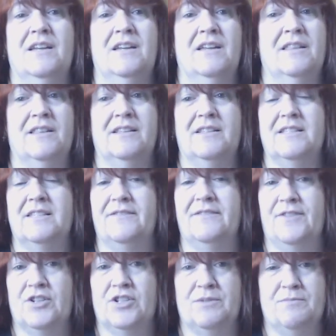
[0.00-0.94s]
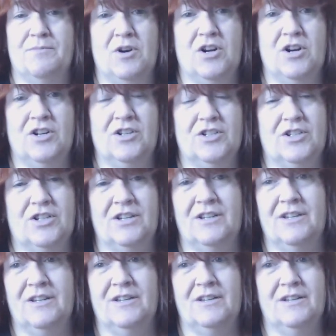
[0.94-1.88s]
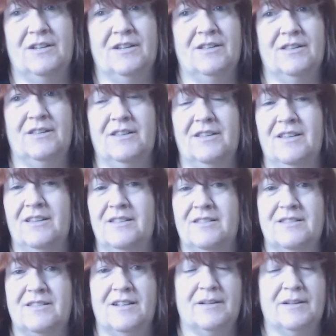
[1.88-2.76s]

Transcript: this is the 1st of March. It's